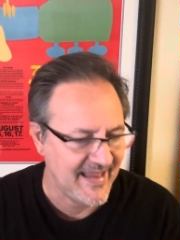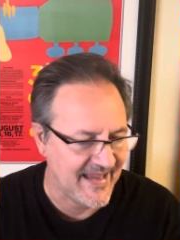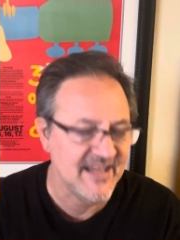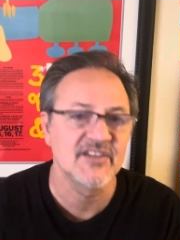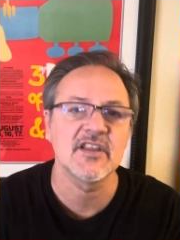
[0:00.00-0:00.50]

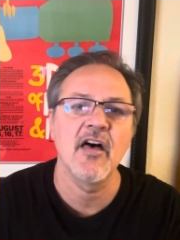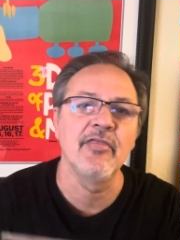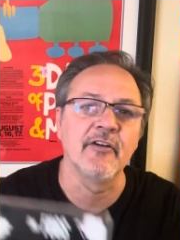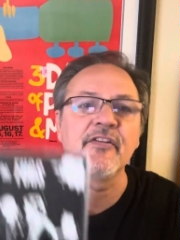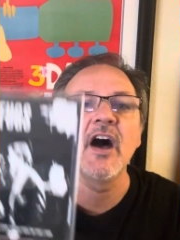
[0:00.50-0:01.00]
is
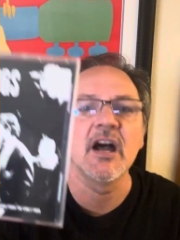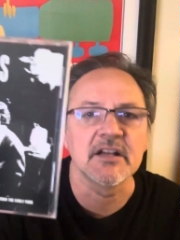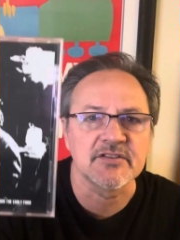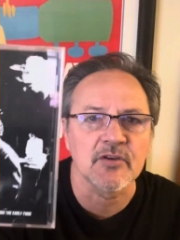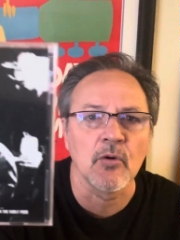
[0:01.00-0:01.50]
the
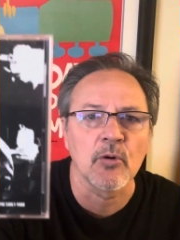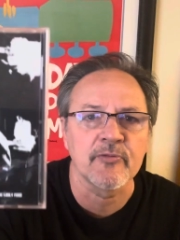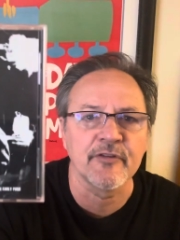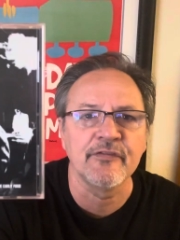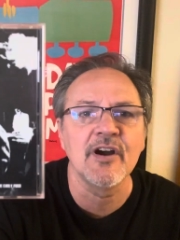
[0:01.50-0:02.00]
Fugs, or
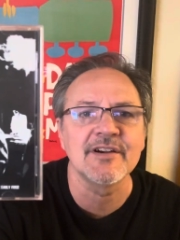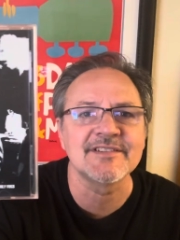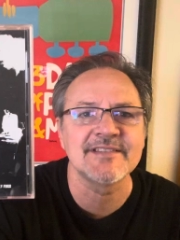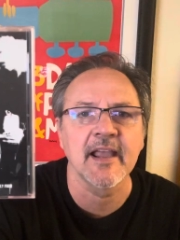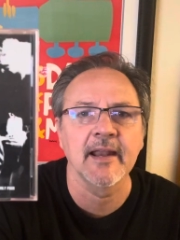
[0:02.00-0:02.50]
the
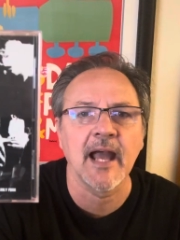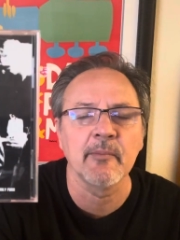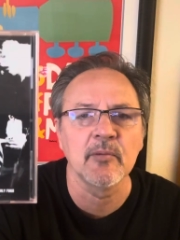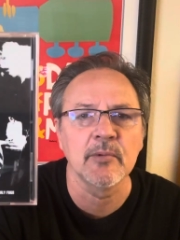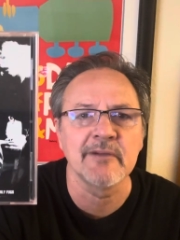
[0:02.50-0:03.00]
Fugs' second
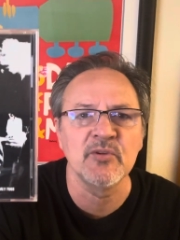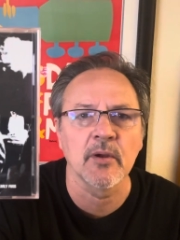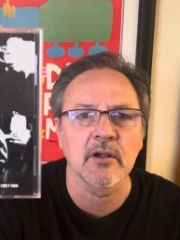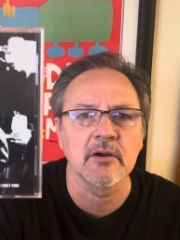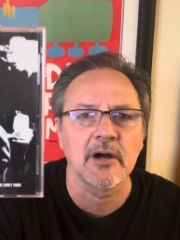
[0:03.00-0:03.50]
album, whatever you
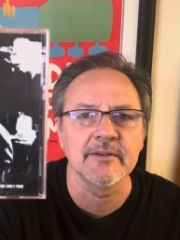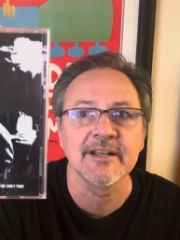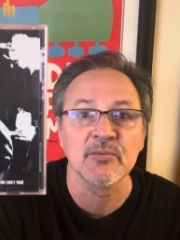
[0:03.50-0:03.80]
want to call it.